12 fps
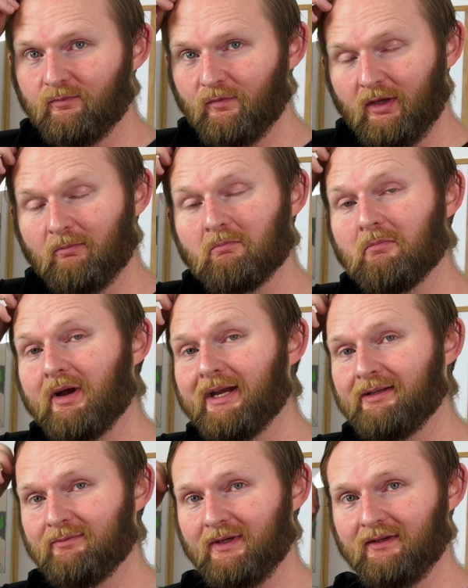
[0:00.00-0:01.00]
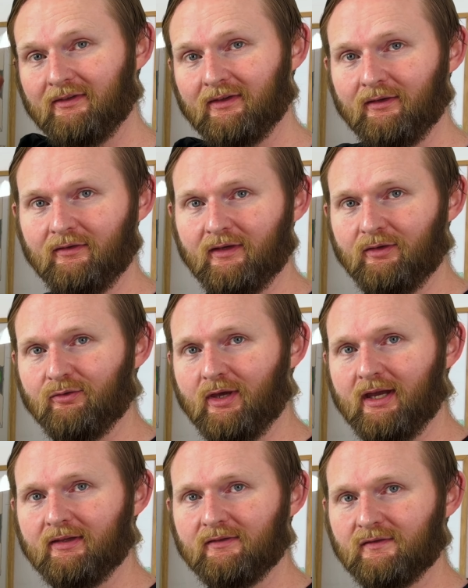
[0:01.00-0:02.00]
it might make sense that you
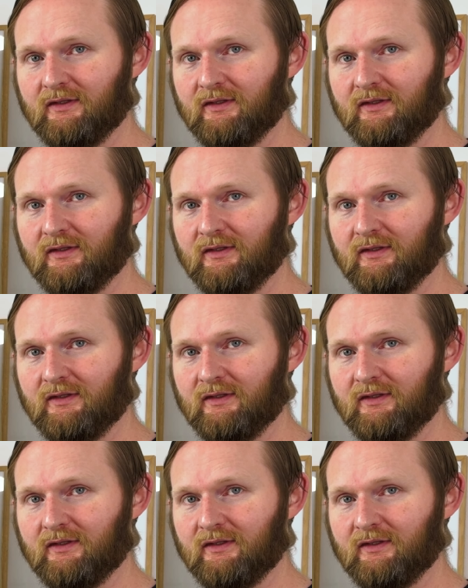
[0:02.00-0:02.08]
ask